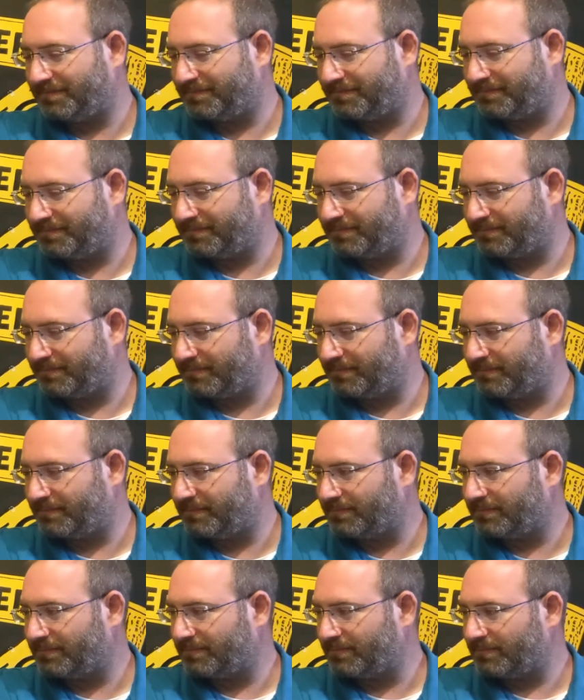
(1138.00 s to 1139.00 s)

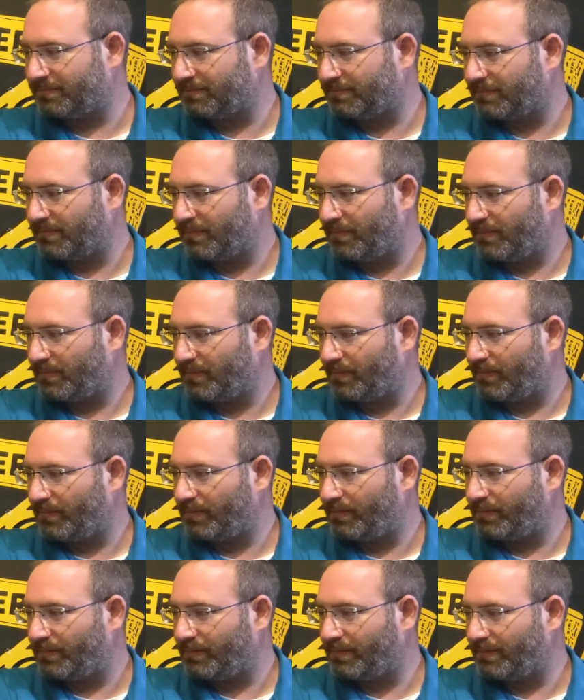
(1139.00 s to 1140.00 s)

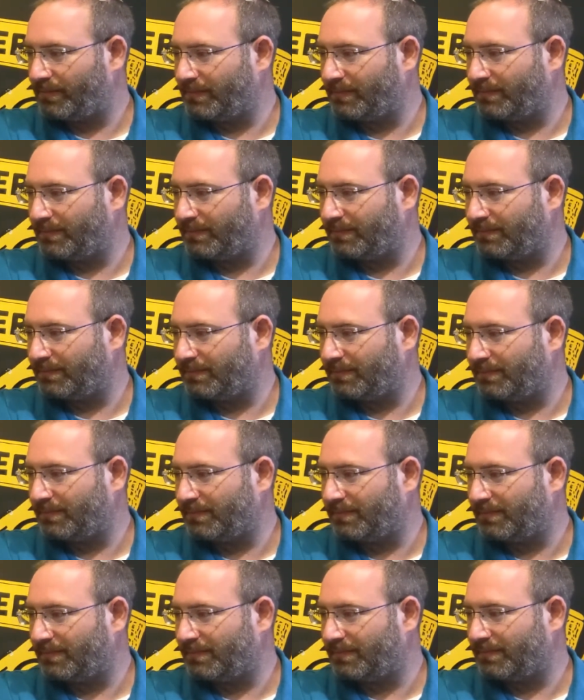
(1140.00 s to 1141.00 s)

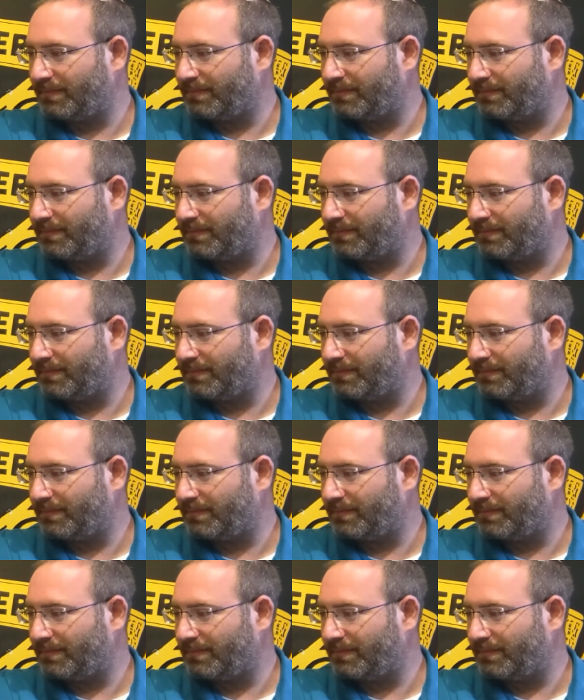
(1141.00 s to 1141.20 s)
This person isn't speaking.